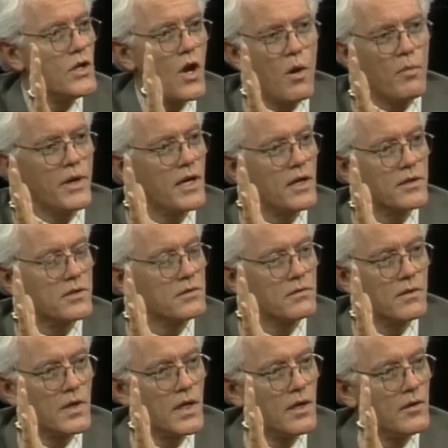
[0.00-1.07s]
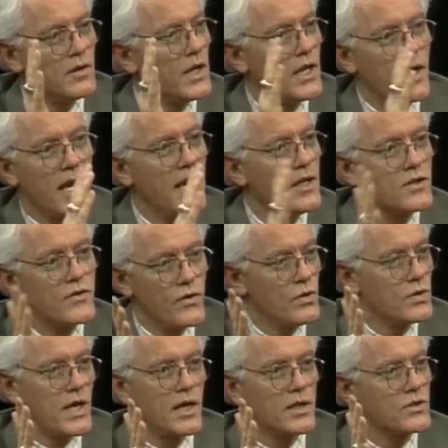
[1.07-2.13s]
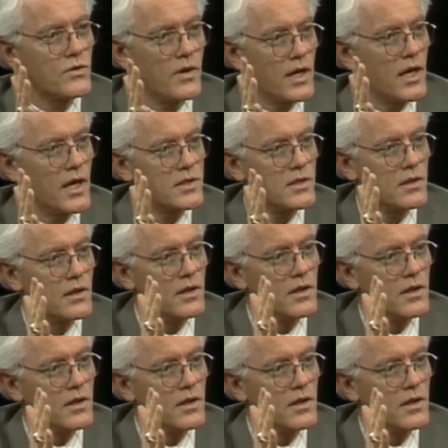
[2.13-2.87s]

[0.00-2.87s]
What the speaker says: Nobody does. And it's futile to try and guess it.